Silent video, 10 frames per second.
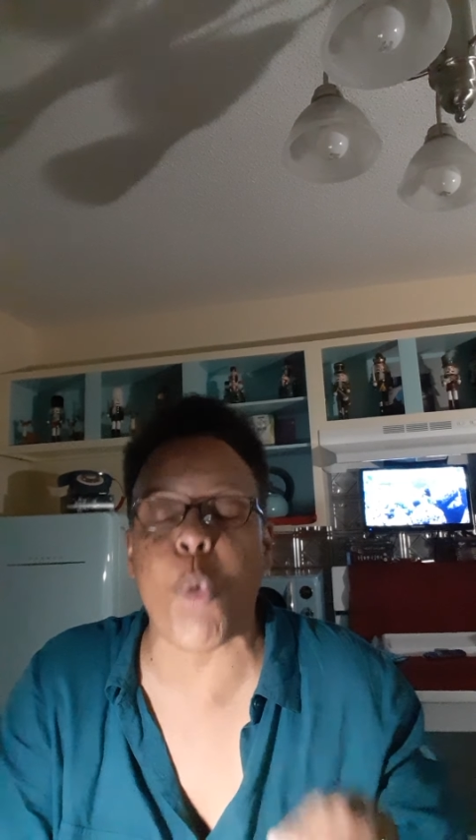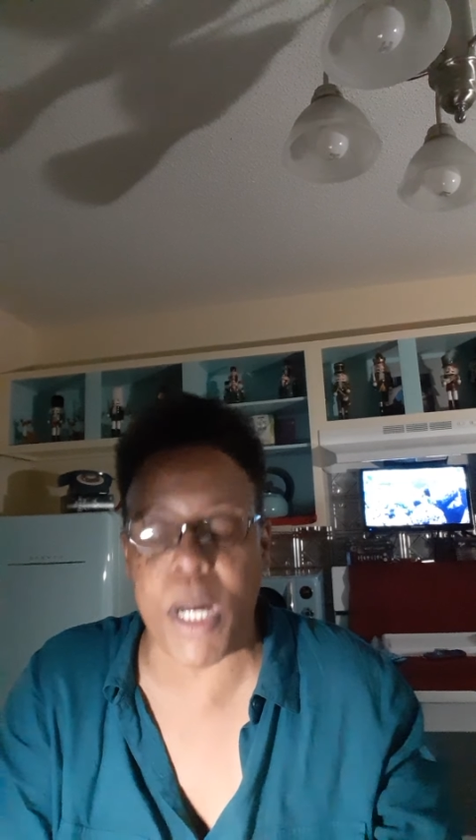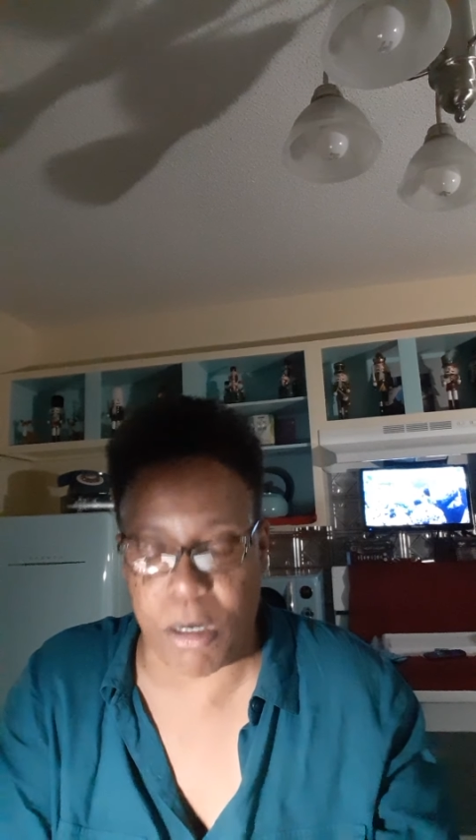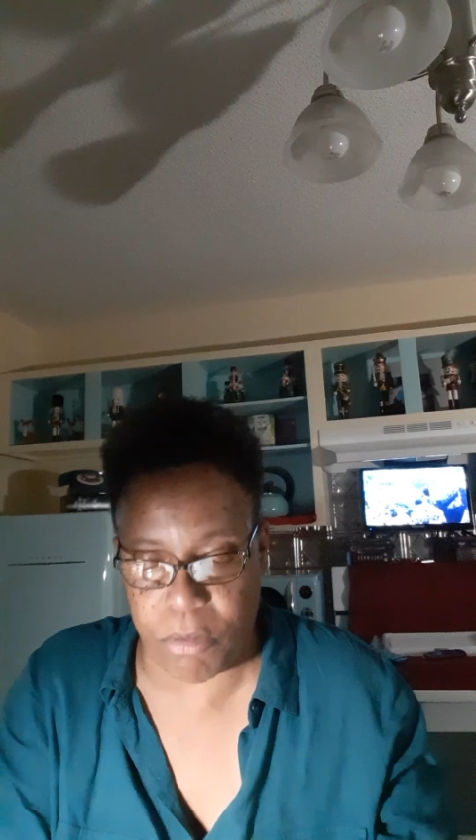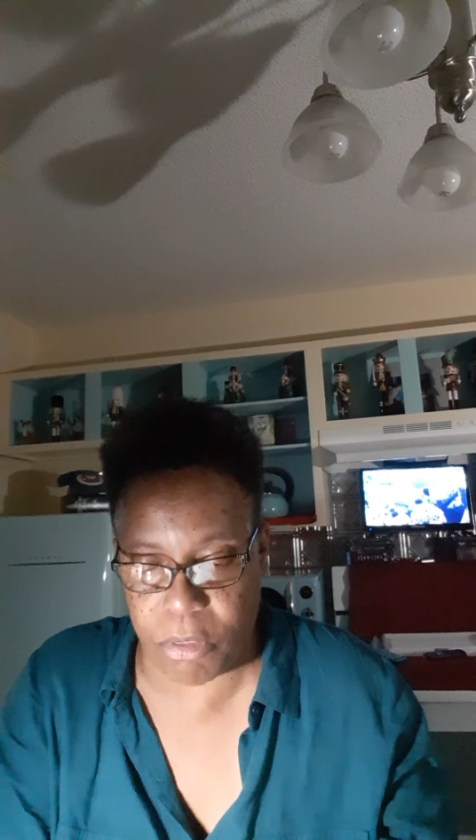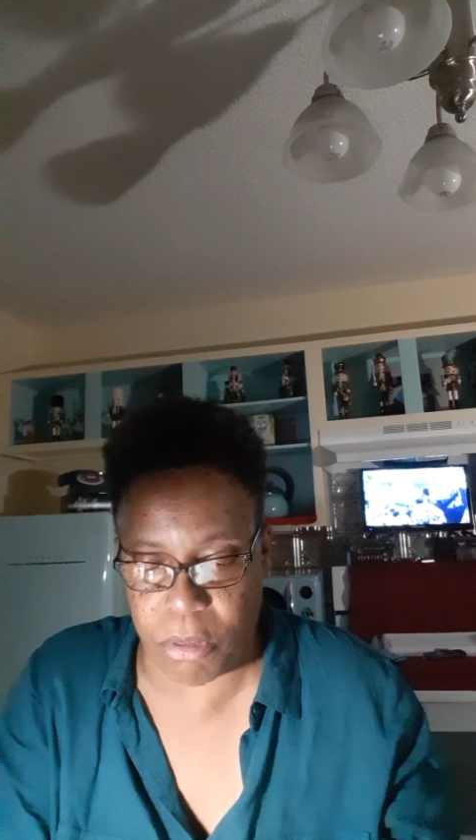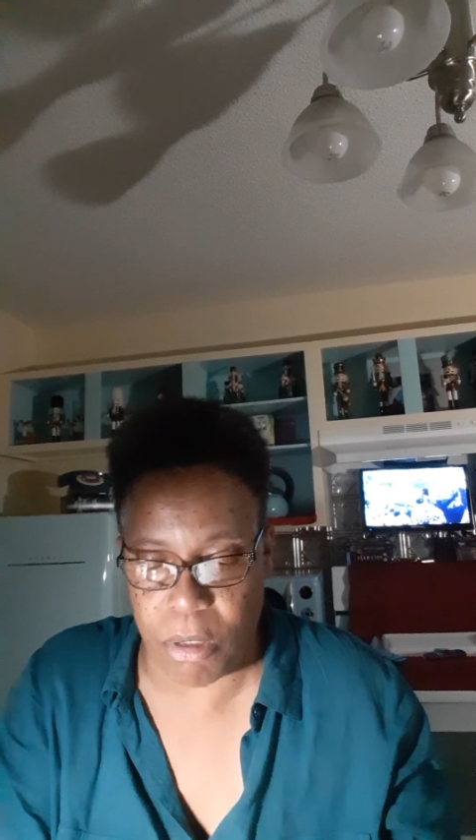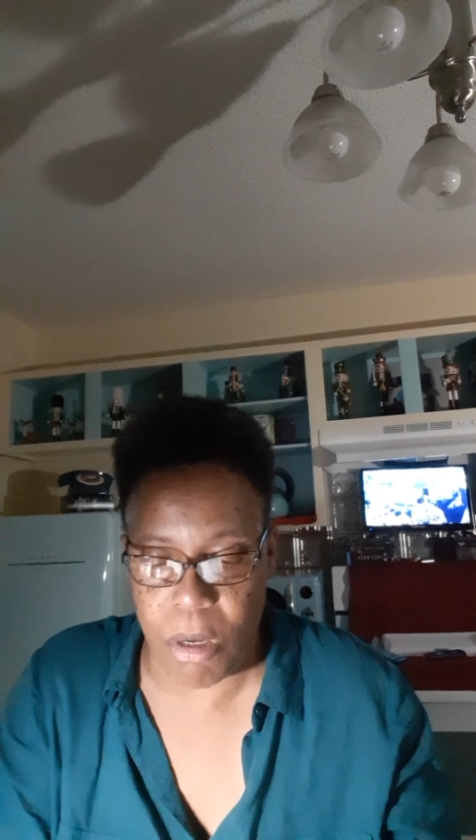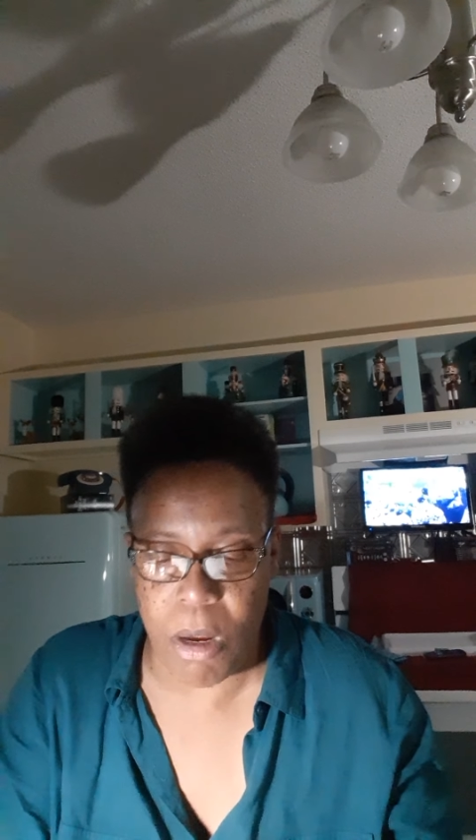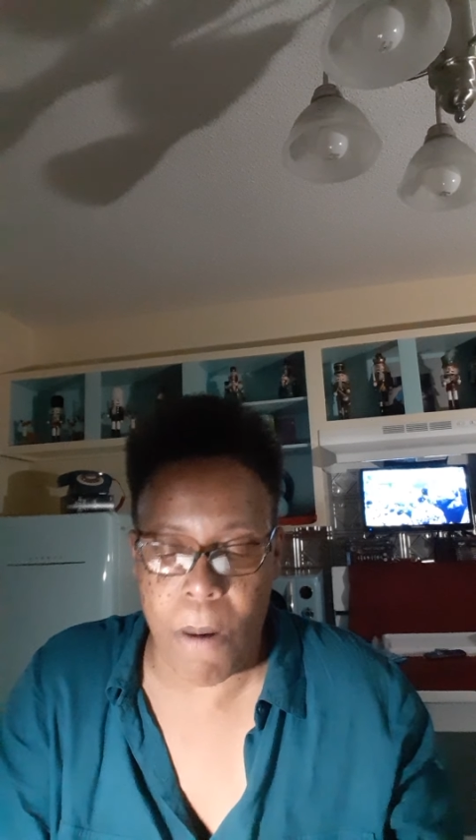wealth,
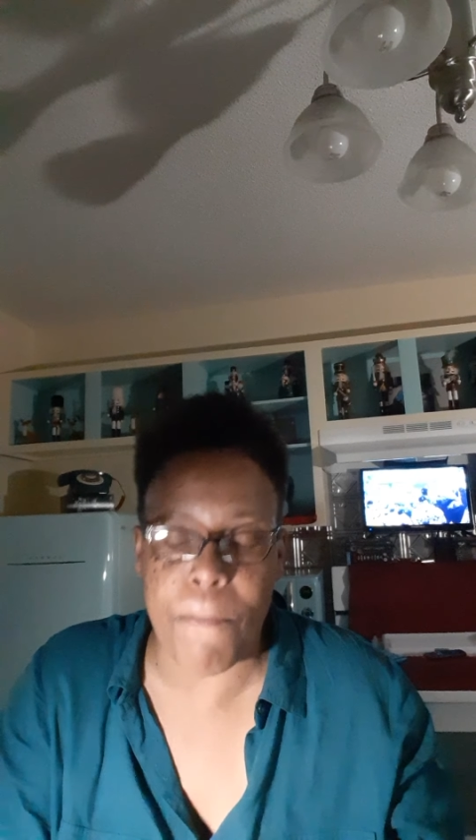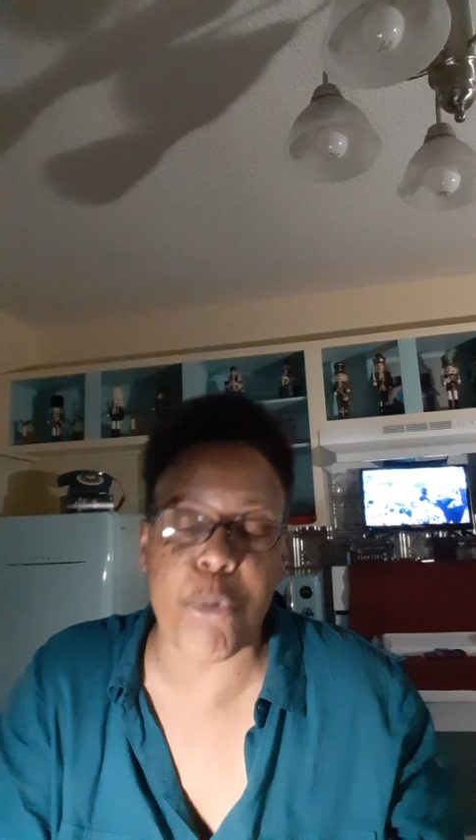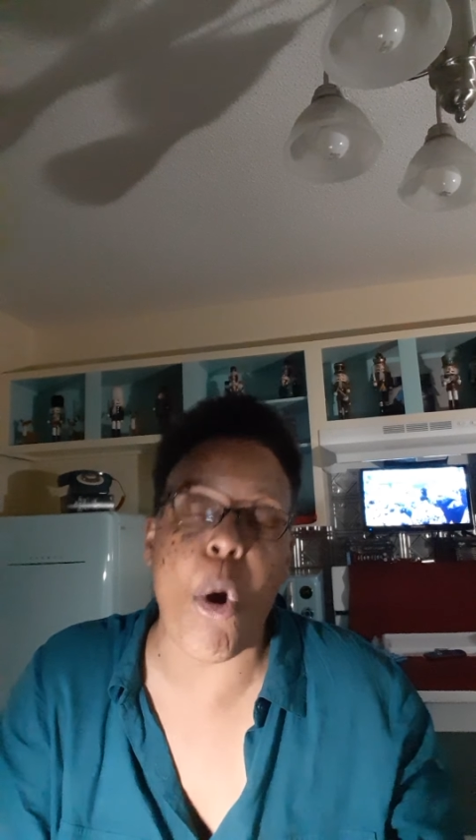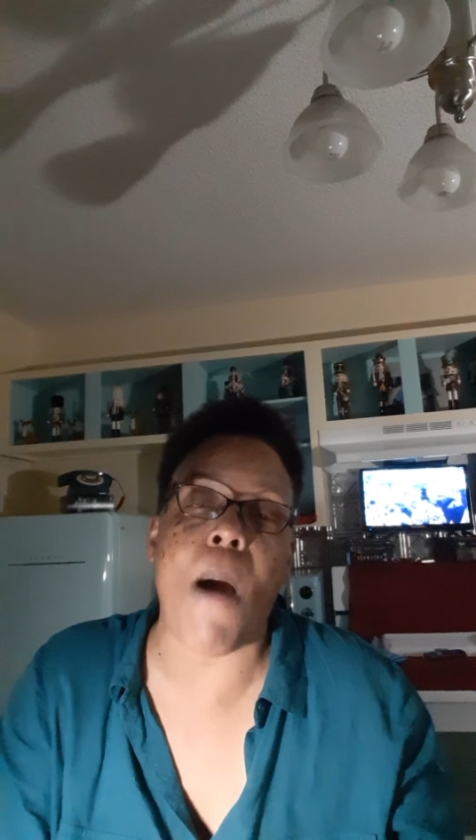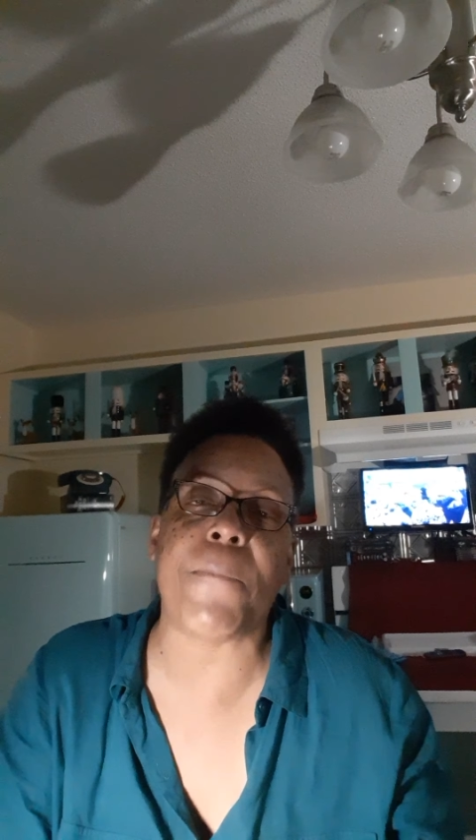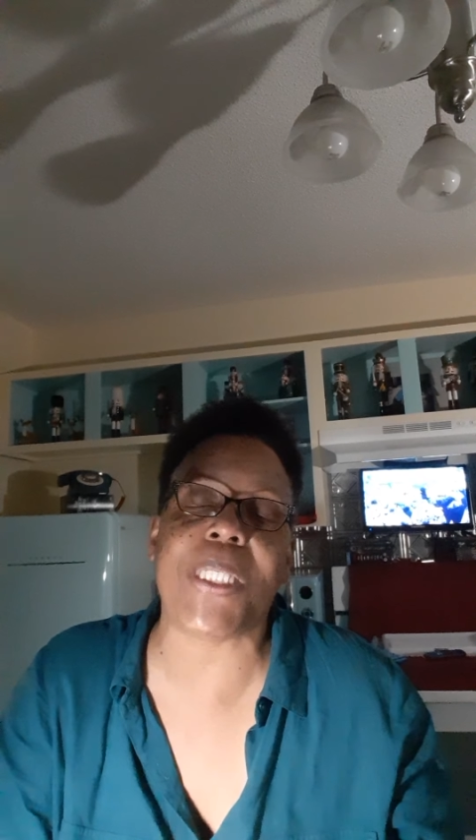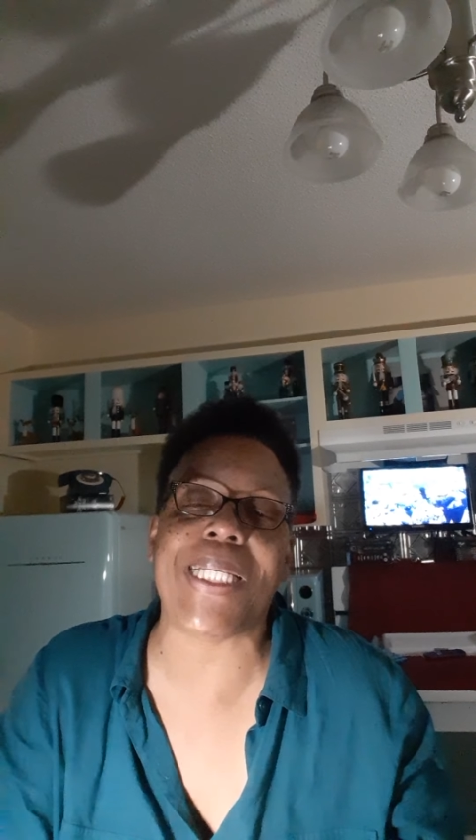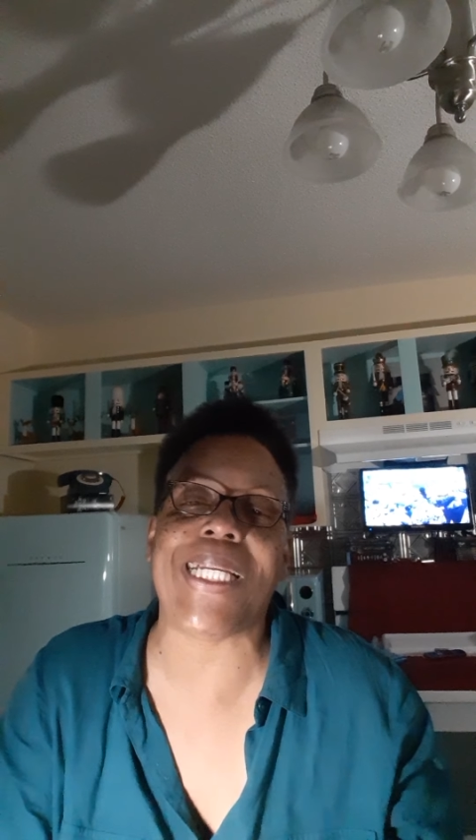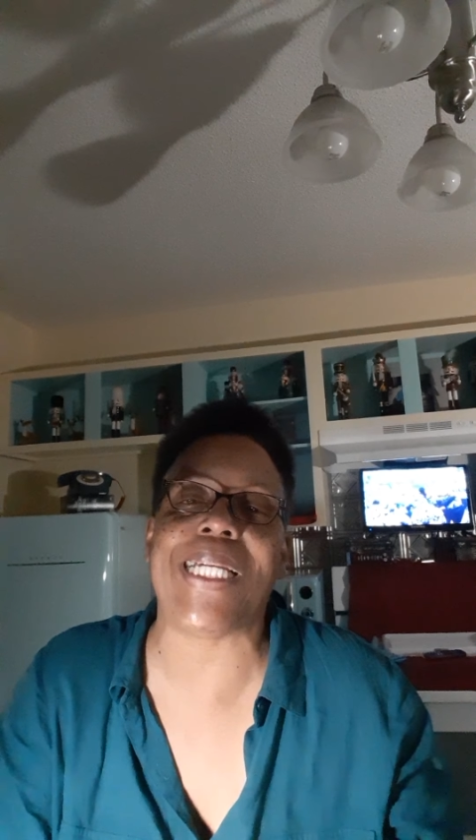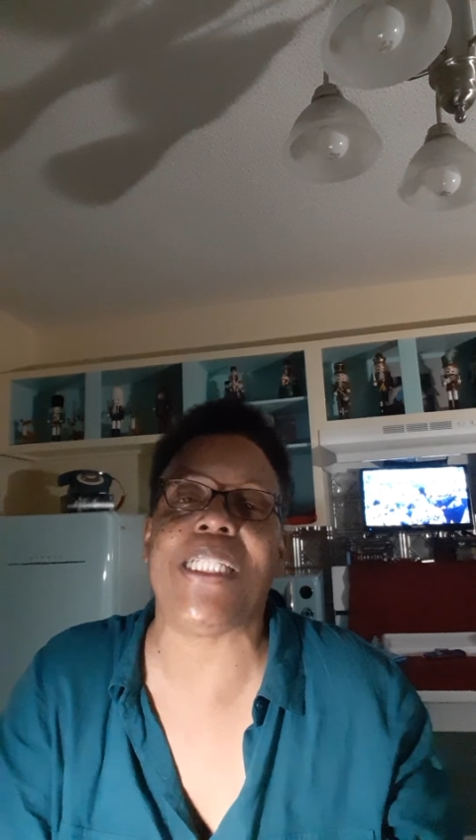
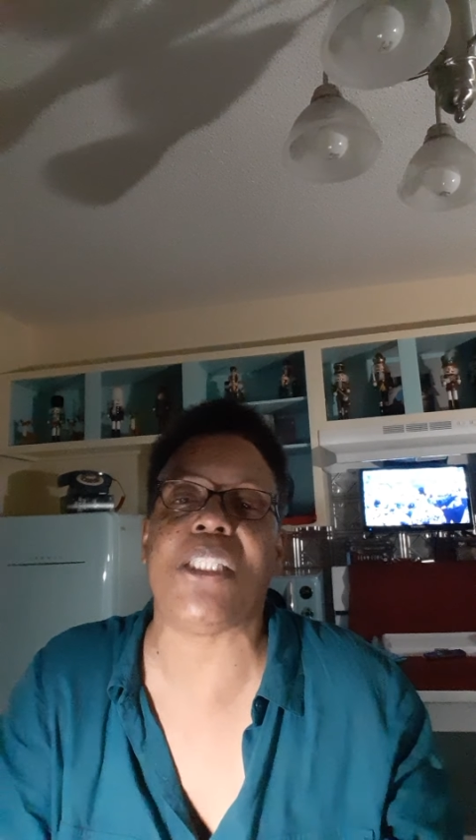property, and